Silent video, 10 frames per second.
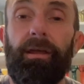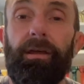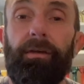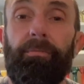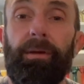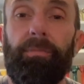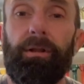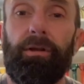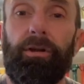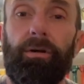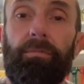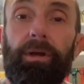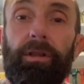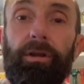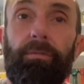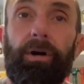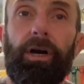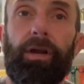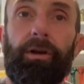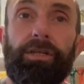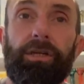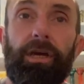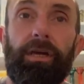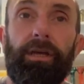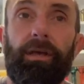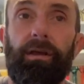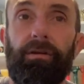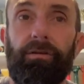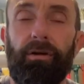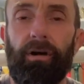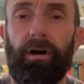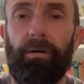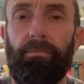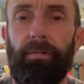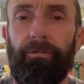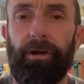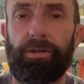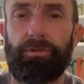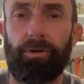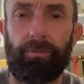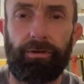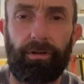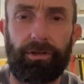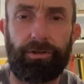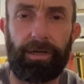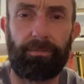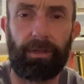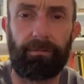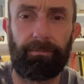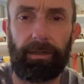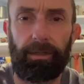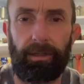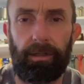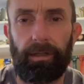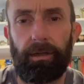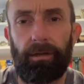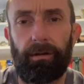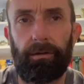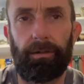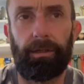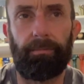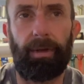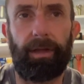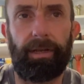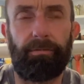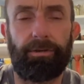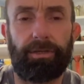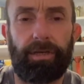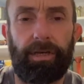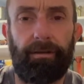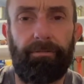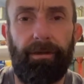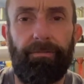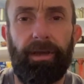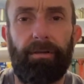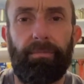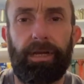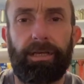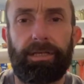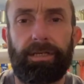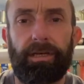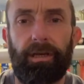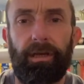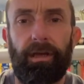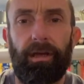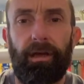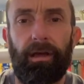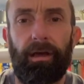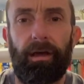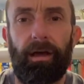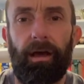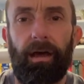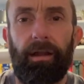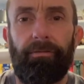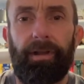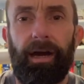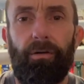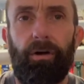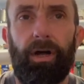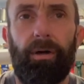I've been building up gradually. So my first run was on the treadmill. And it was 15 minutes, and I've now